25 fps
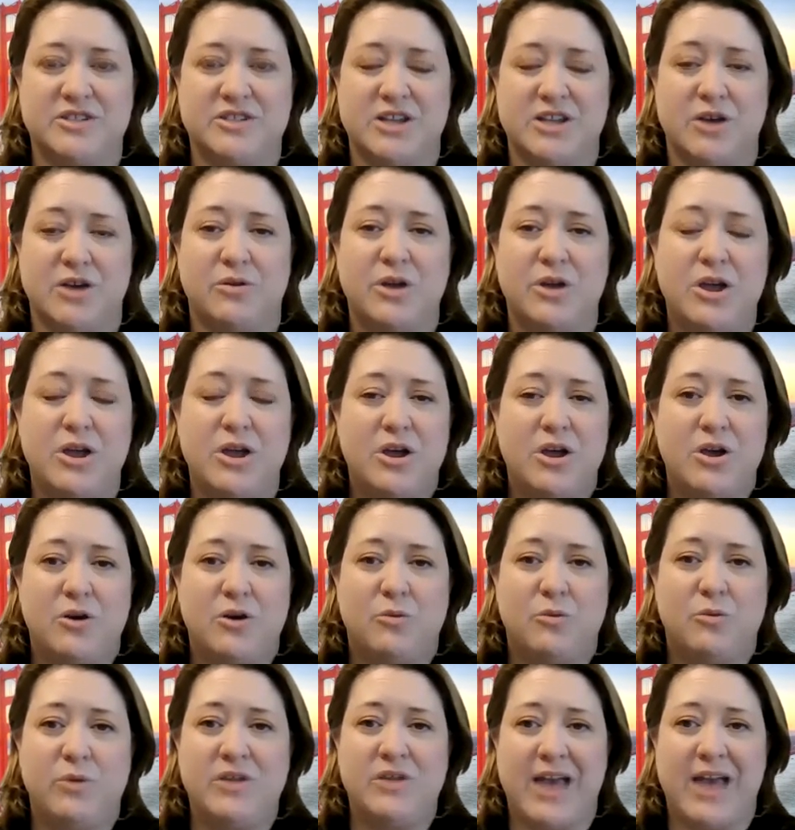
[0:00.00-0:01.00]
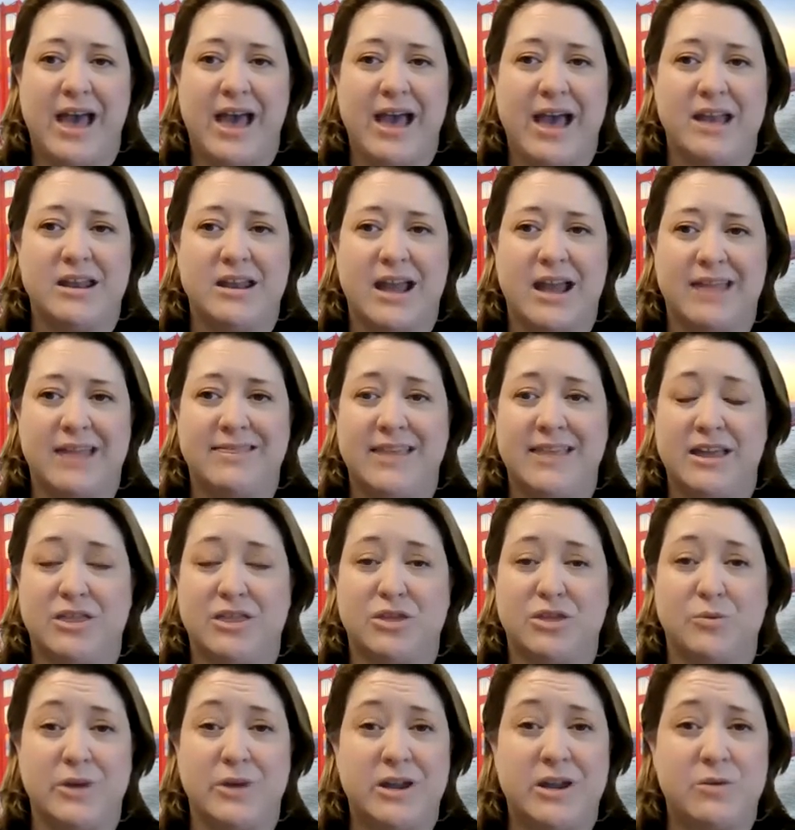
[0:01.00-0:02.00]
So we've had, I think,
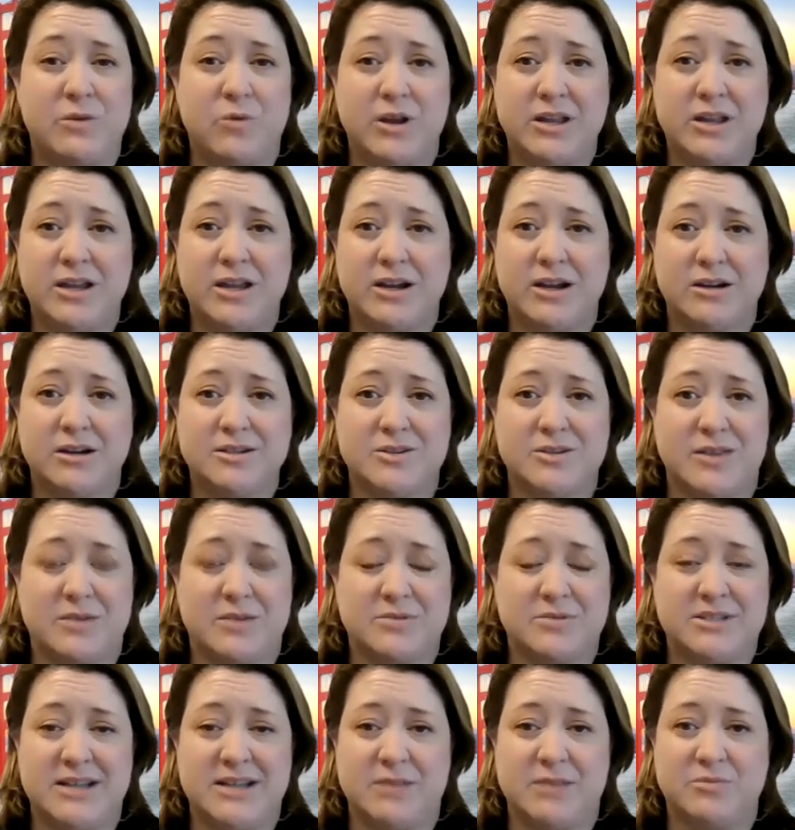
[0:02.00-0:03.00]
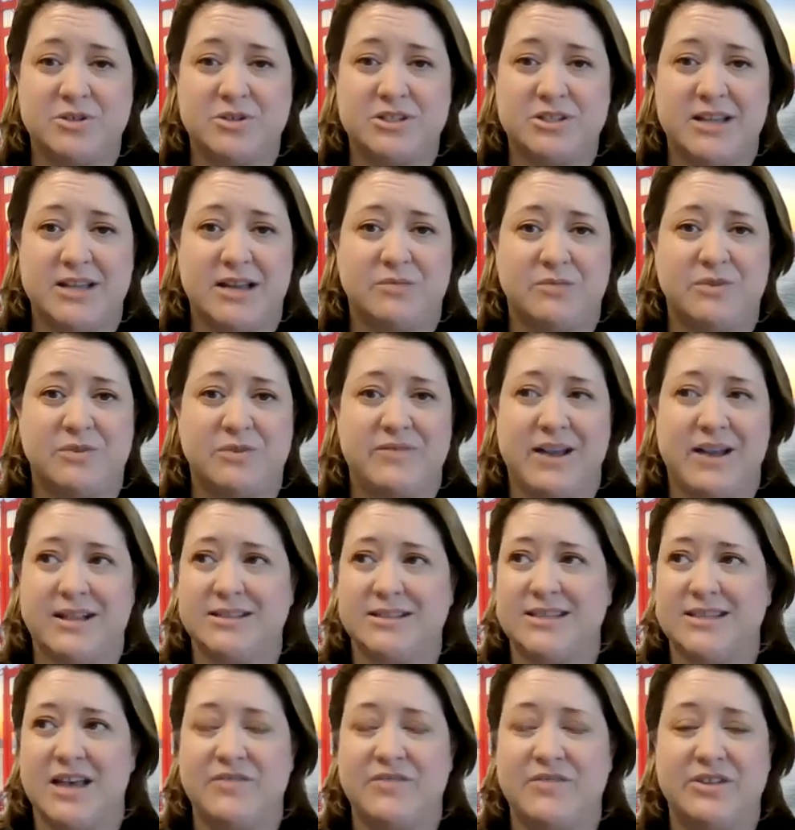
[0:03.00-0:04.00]
3 one year, so that was 10%. We've had
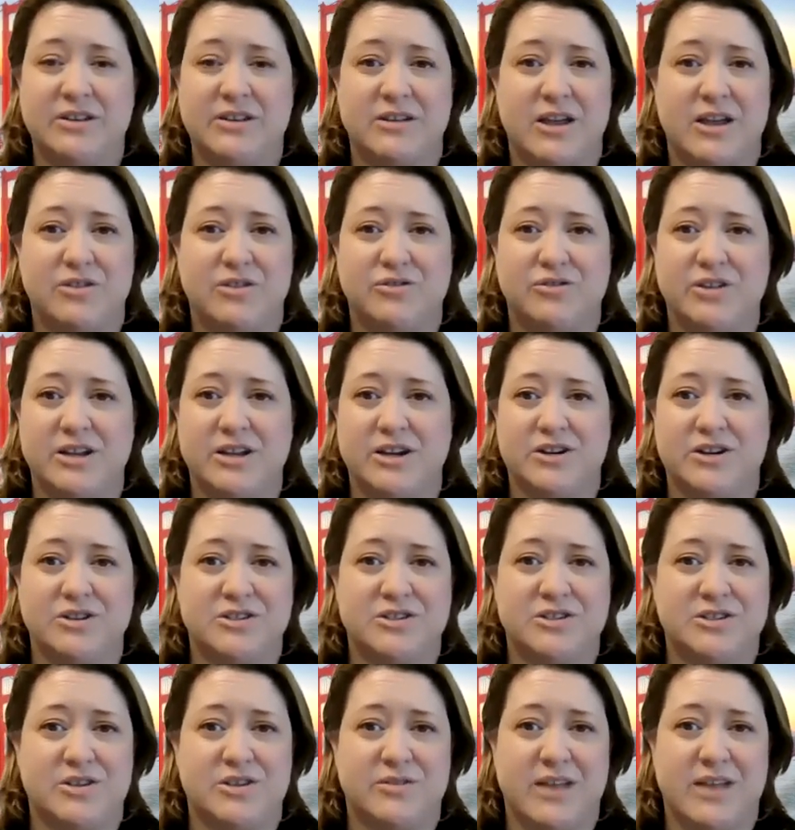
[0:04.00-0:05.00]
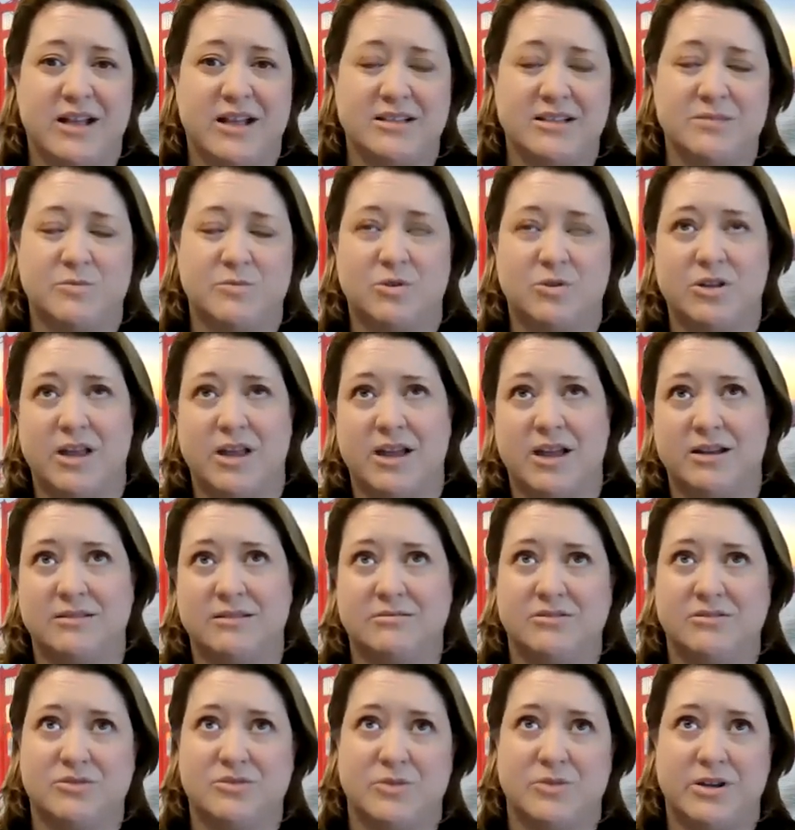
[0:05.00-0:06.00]
7 other years, so that's more like
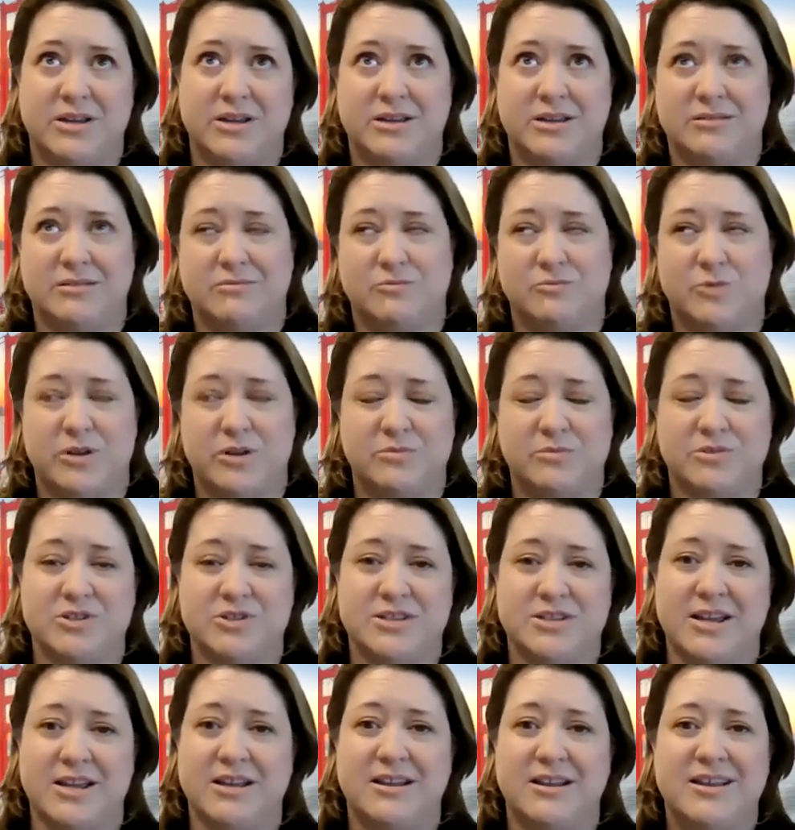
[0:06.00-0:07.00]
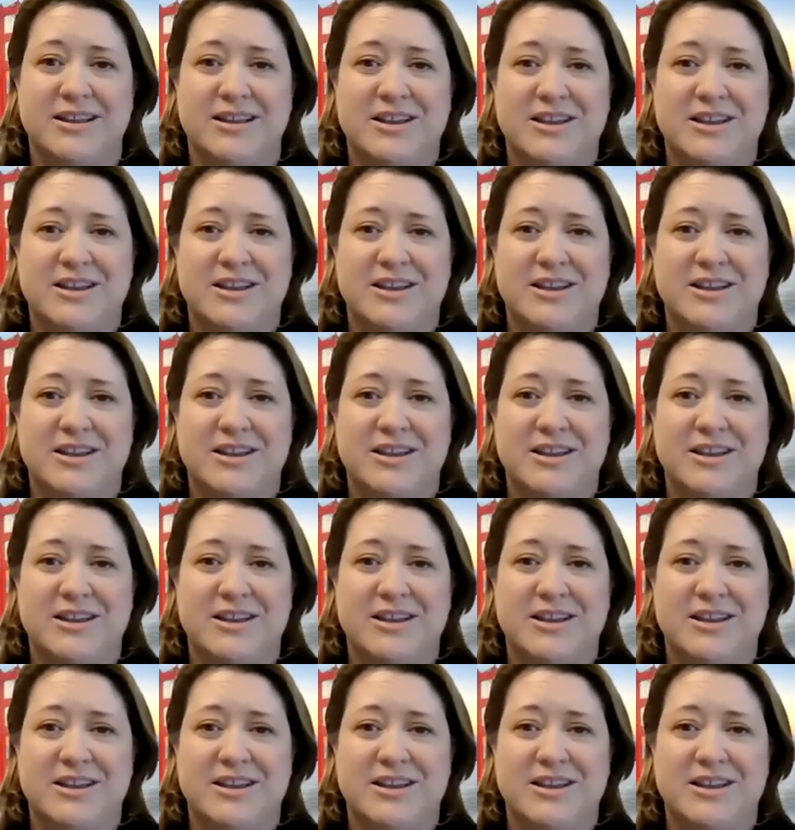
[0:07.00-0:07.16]
21%.